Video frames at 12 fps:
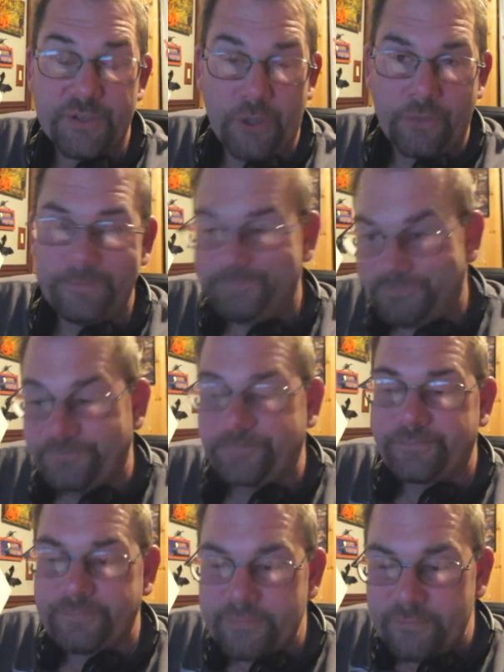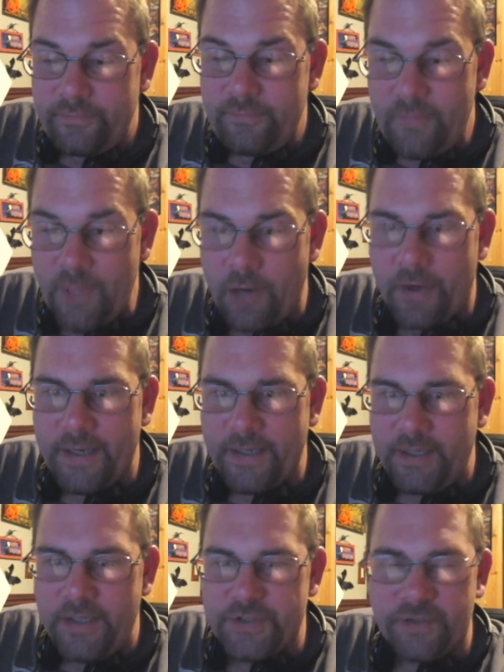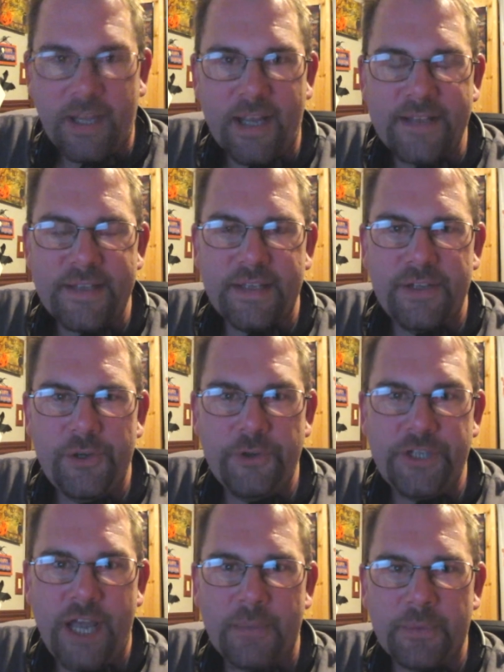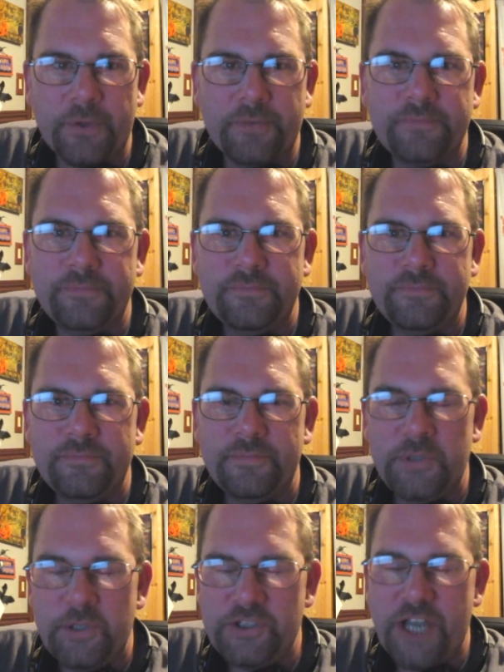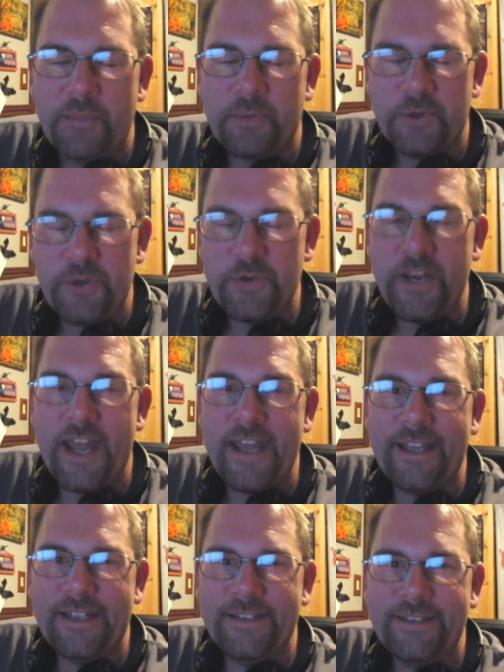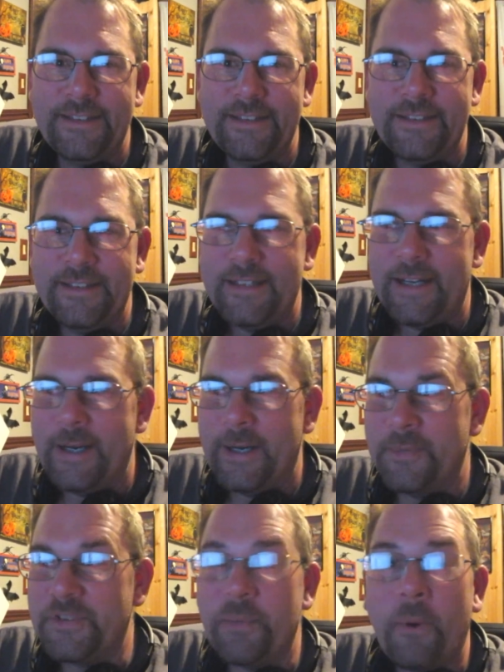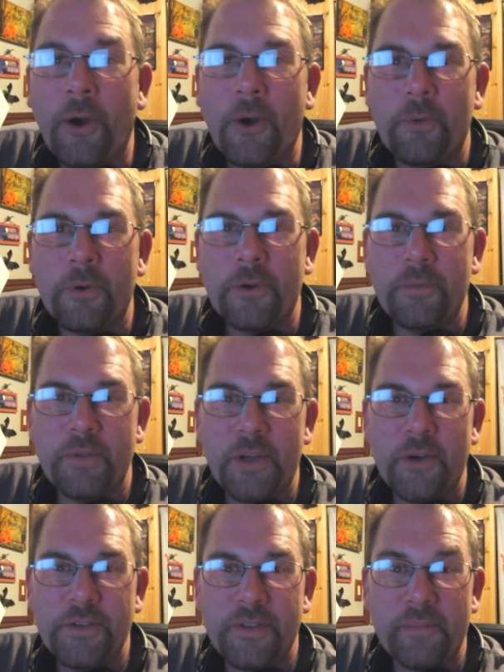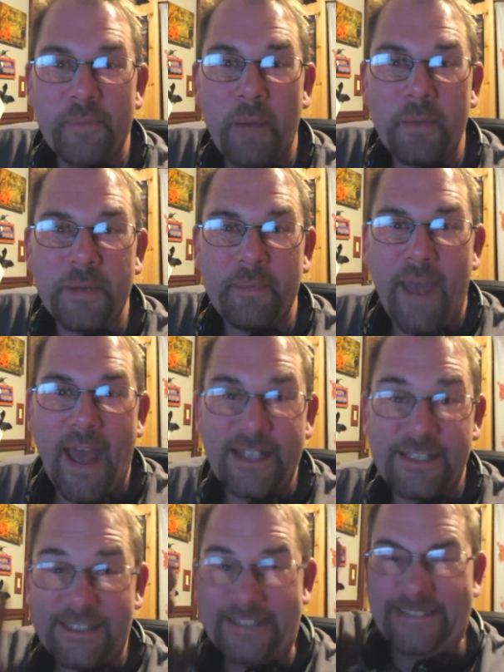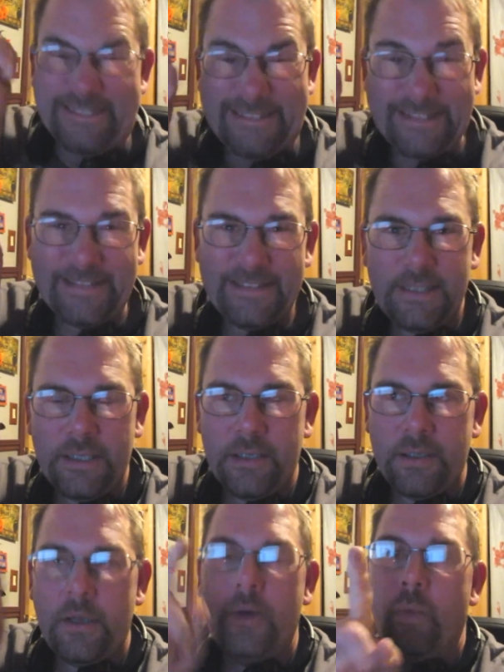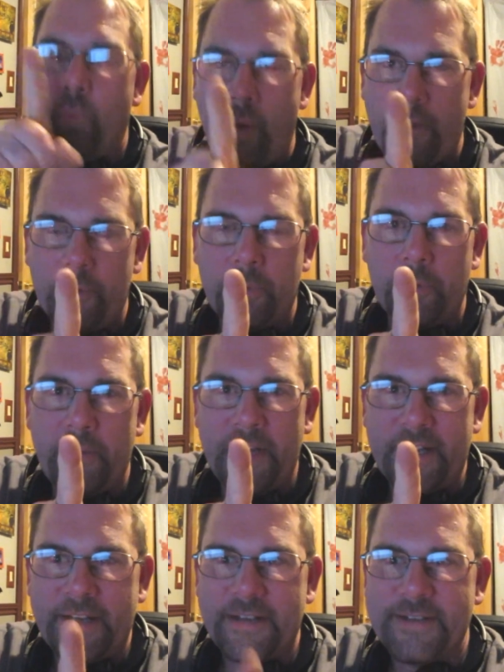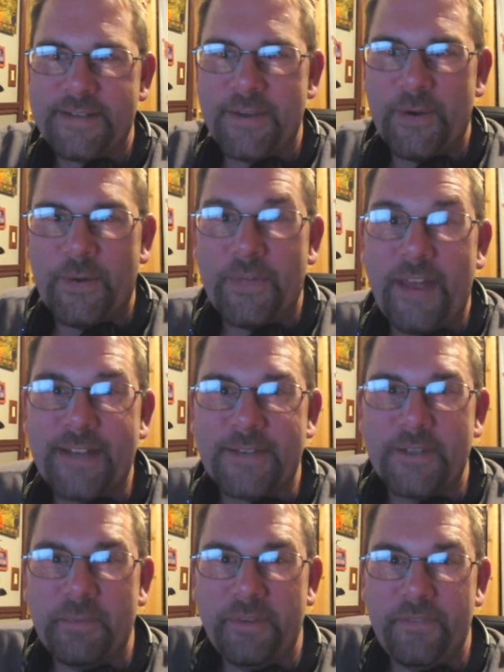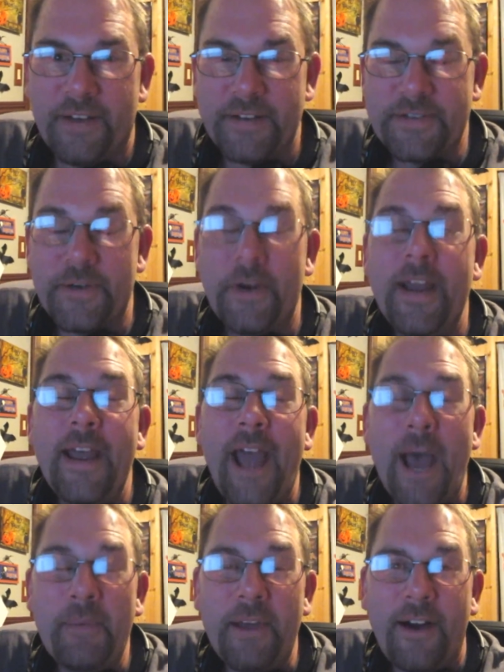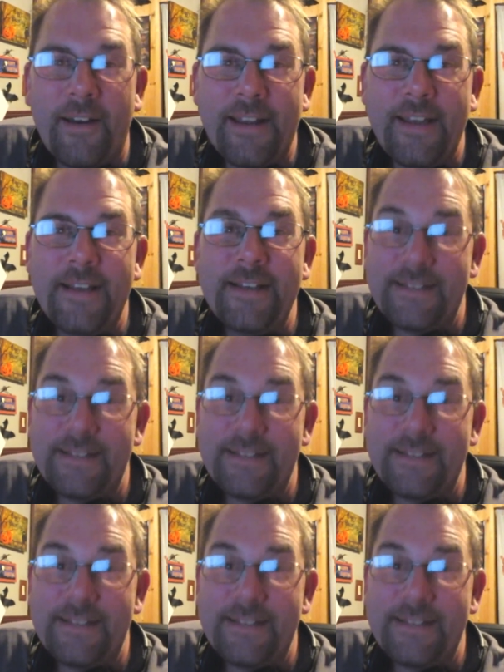So, all right. So like I said, new chapter. New chapter, new day. Tomorrow, we're going to be going to the pumpkin patch. Weather permitting. So that's going to be fun. So happy haunting.